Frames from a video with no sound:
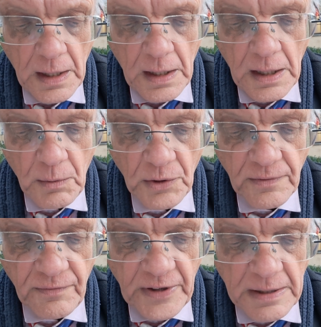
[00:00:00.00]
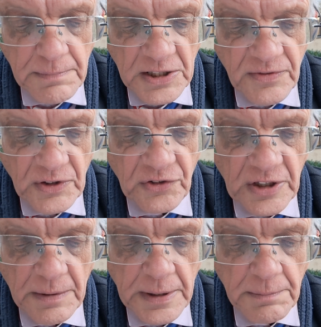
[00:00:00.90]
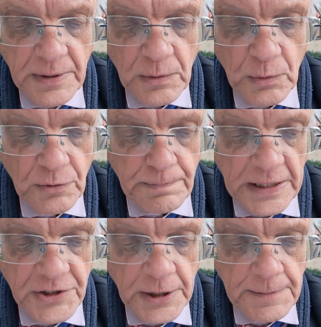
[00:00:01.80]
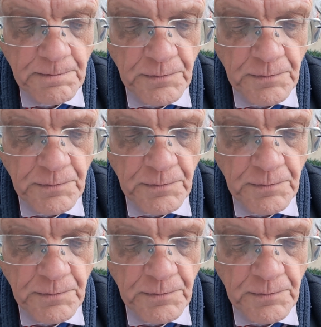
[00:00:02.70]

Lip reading: It wasn't very much of a step up, but it was better.